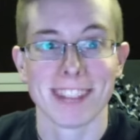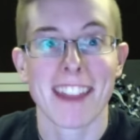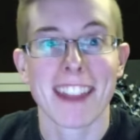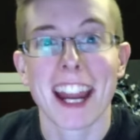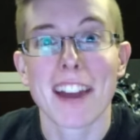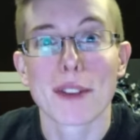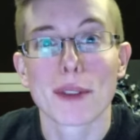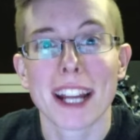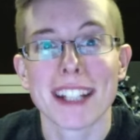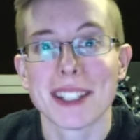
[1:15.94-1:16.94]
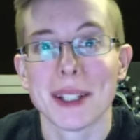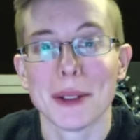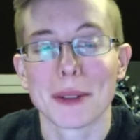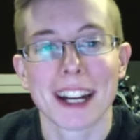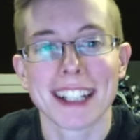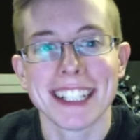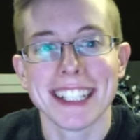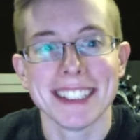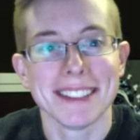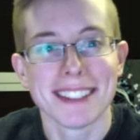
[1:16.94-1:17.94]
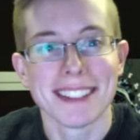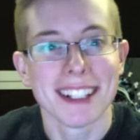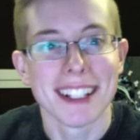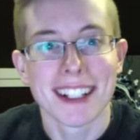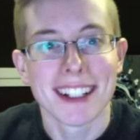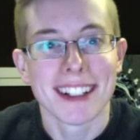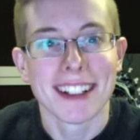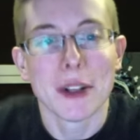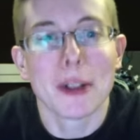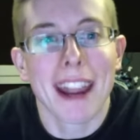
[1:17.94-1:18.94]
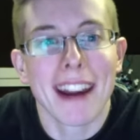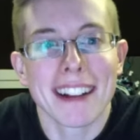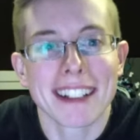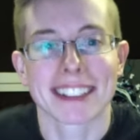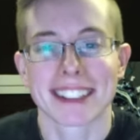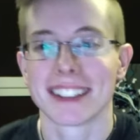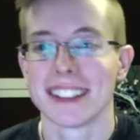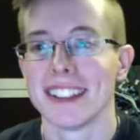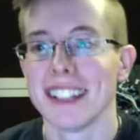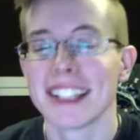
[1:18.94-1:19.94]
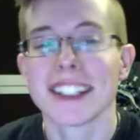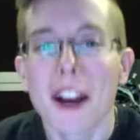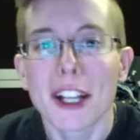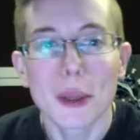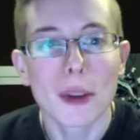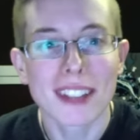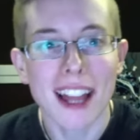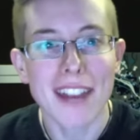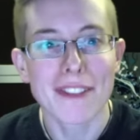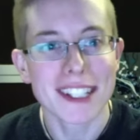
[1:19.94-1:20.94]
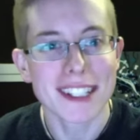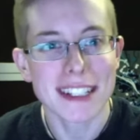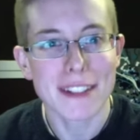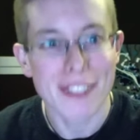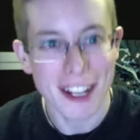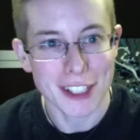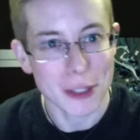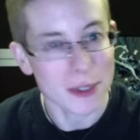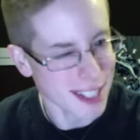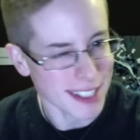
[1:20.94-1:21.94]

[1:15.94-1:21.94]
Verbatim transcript: And they have the right to, Riley. Who cares? It's not your life. It doesn't affect you, does